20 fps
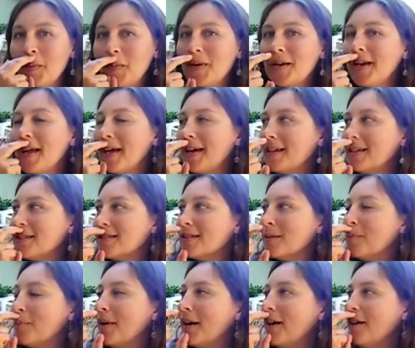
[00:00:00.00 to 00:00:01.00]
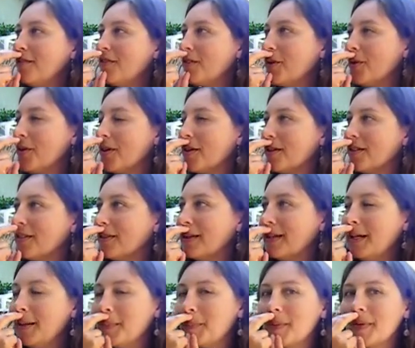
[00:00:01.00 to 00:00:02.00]
One hand is above your
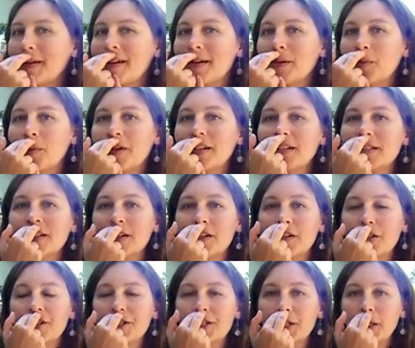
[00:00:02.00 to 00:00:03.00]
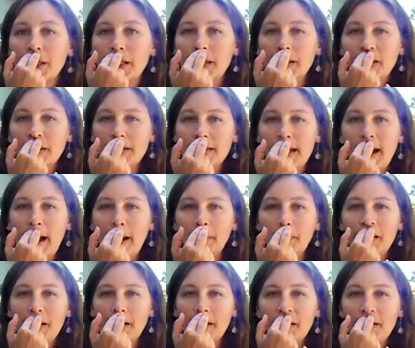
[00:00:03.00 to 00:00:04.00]
lip and one is on your chin.
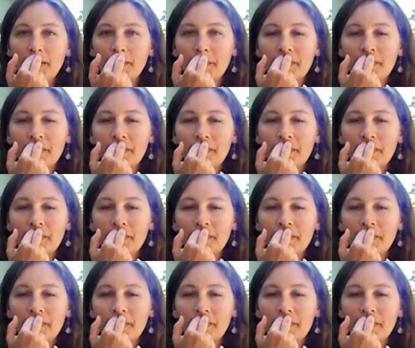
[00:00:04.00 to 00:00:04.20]
Tapping.